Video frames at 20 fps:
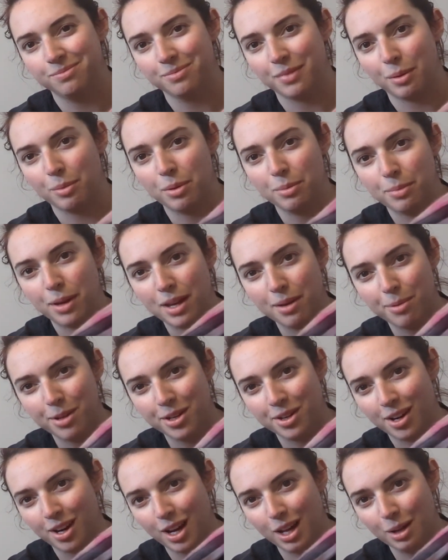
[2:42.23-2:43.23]
I mean, maybe
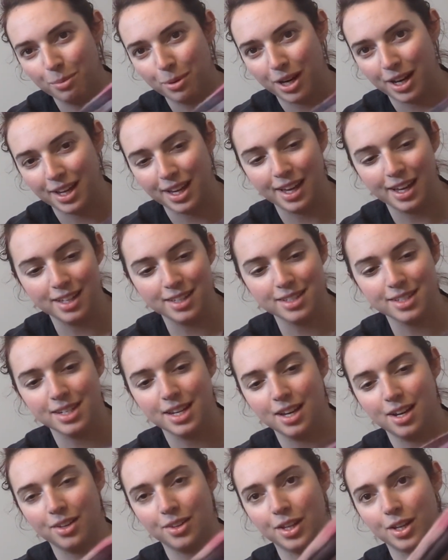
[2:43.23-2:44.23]
not, but I can't see
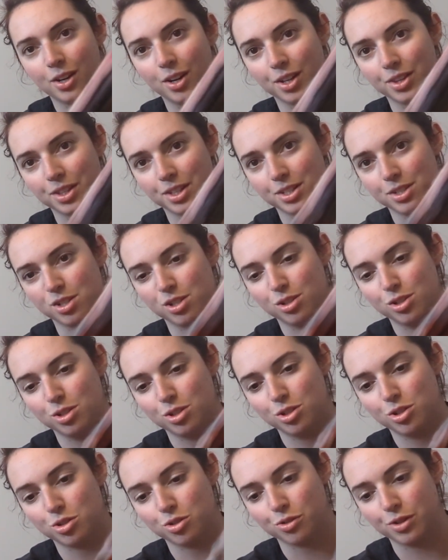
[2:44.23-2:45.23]
how they got these
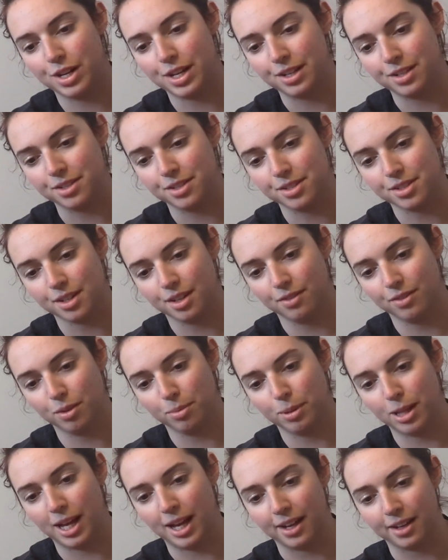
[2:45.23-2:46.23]
streaks of the
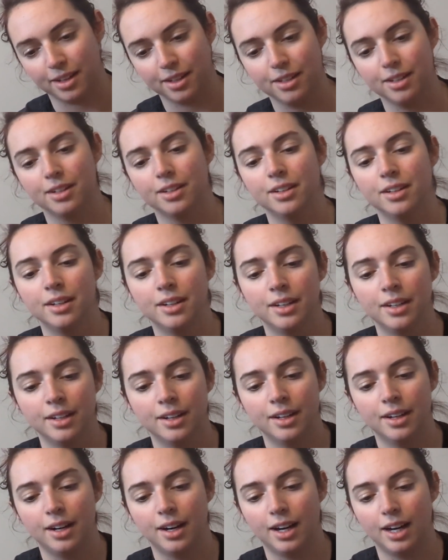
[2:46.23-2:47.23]
black
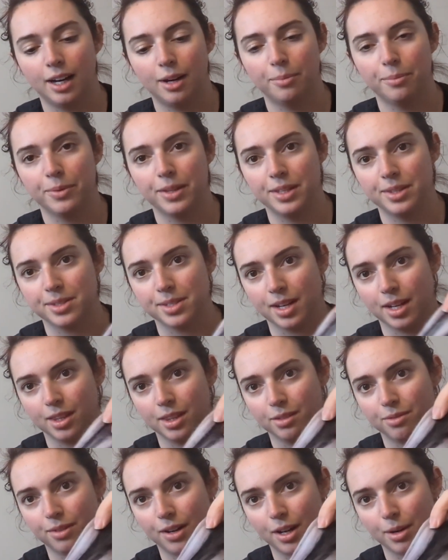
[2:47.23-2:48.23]
inside
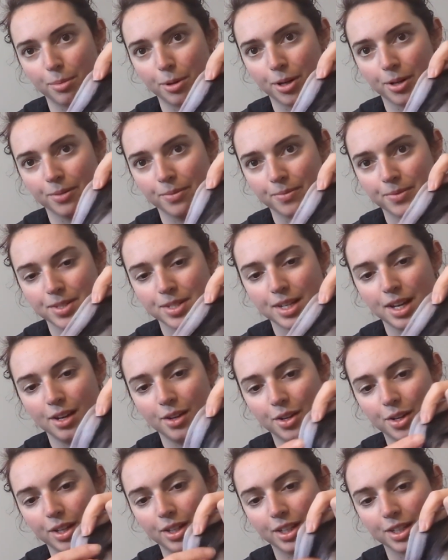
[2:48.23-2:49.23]
the fiber. See how
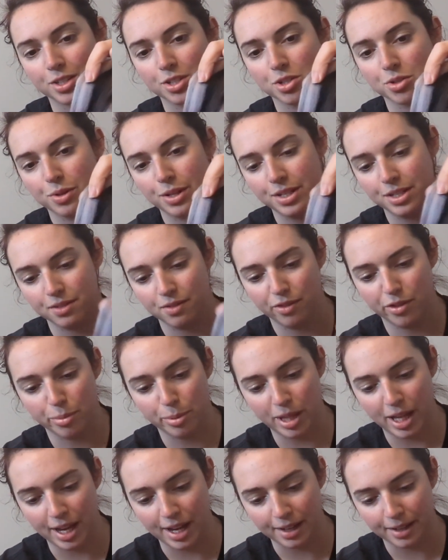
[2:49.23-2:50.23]
you got like streaks of the
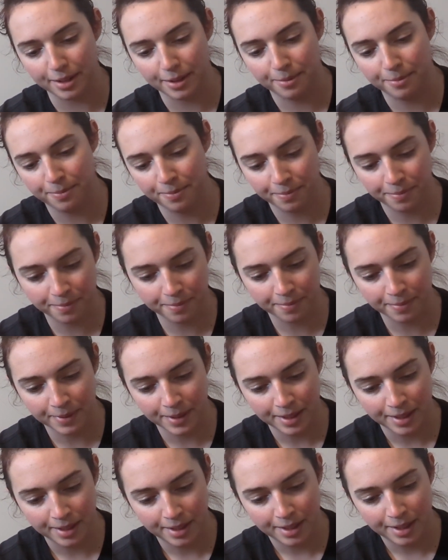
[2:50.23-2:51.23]
black?
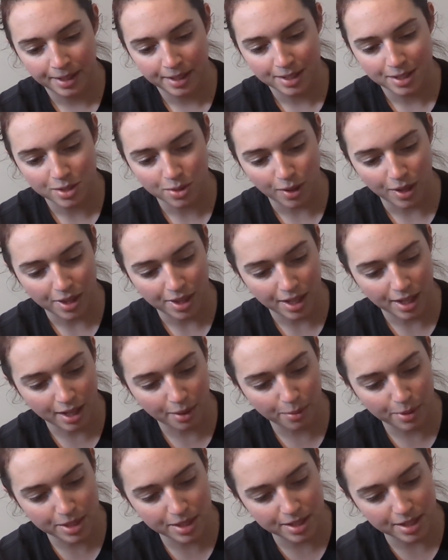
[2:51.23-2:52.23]
So I think
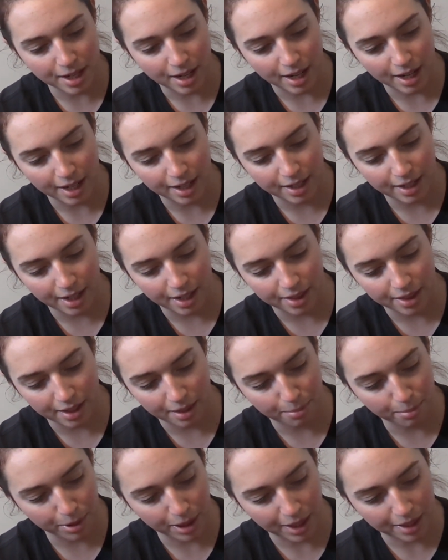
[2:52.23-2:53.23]
it was dyed and
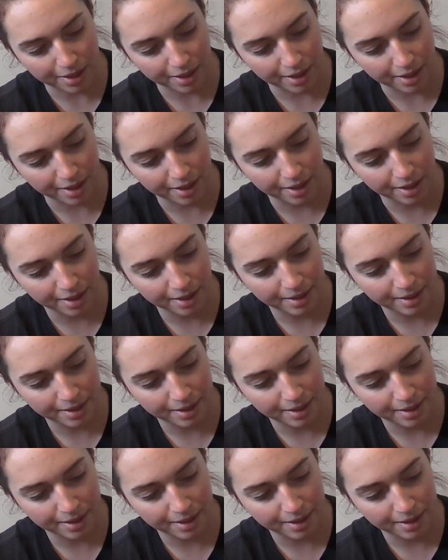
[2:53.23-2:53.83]
then blended,